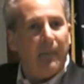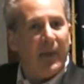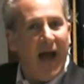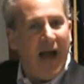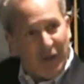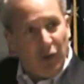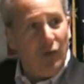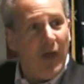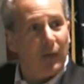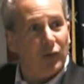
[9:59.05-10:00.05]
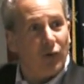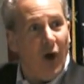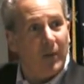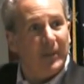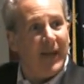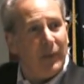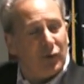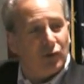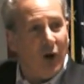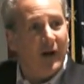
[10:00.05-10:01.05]
But I knew they were drunk, but they
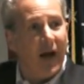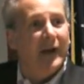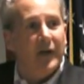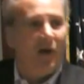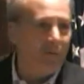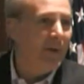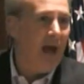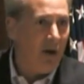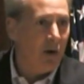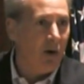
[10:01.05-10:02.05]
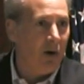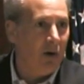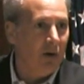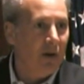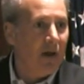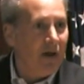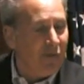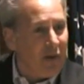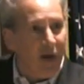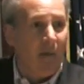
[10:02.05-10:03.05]
were drunk on government alcohol. If the